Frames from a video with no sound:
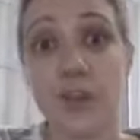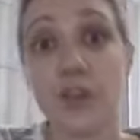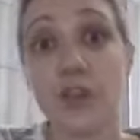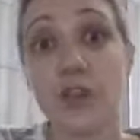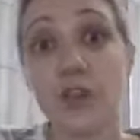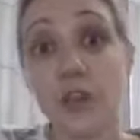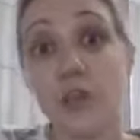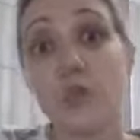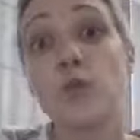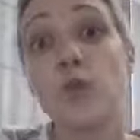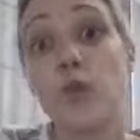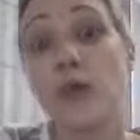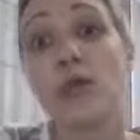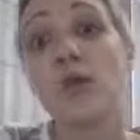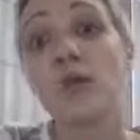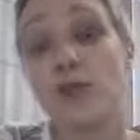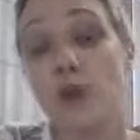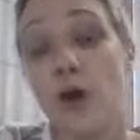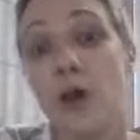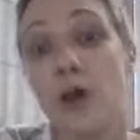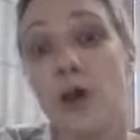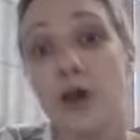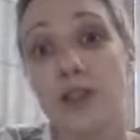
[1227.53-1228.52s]
you will
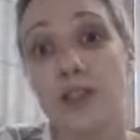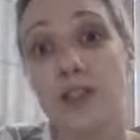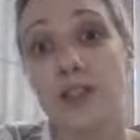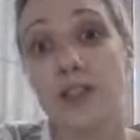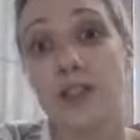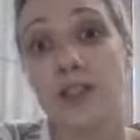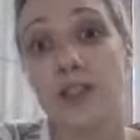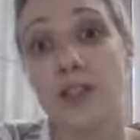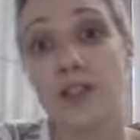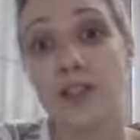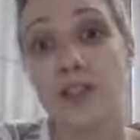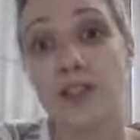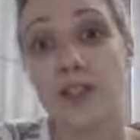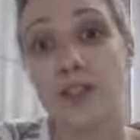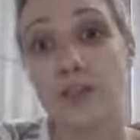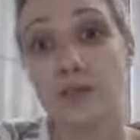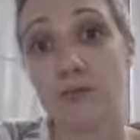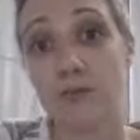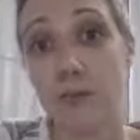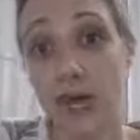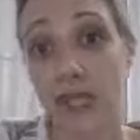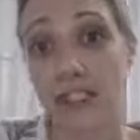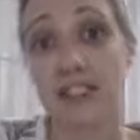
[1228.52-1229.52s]
not
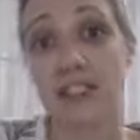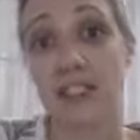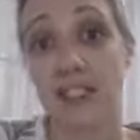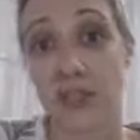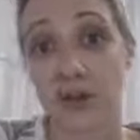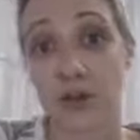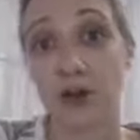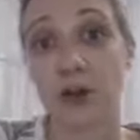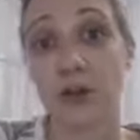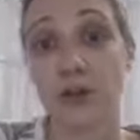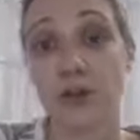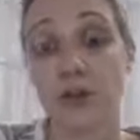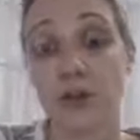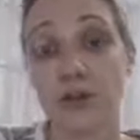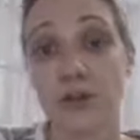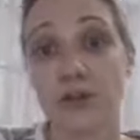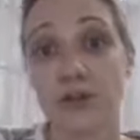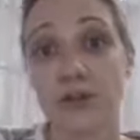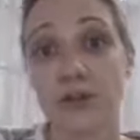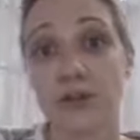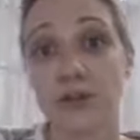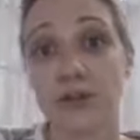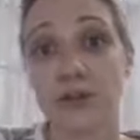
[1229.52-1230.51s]
pass it on
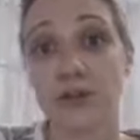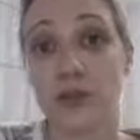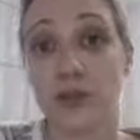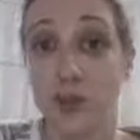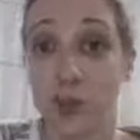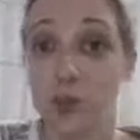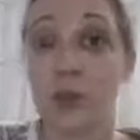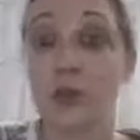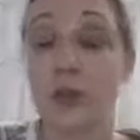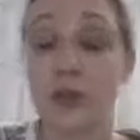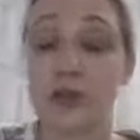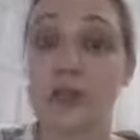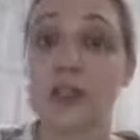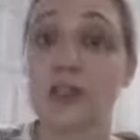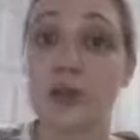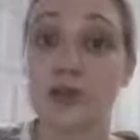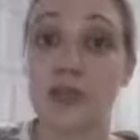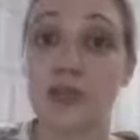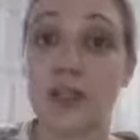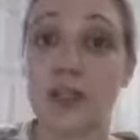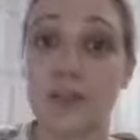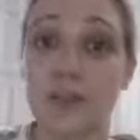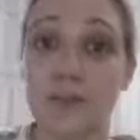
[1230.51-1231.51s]
to your
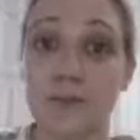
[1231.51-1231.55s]
children.